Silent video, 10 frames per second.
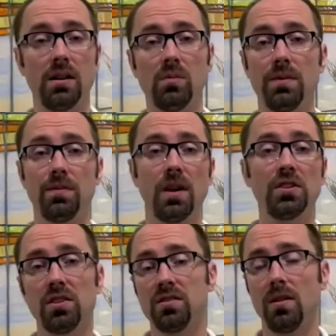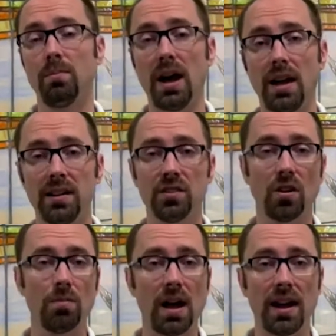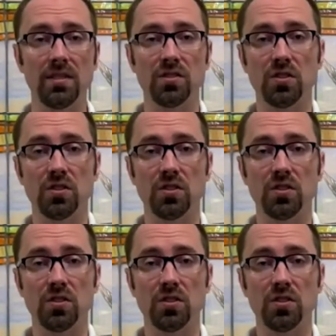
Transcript: It refreshes our bodies, our minds,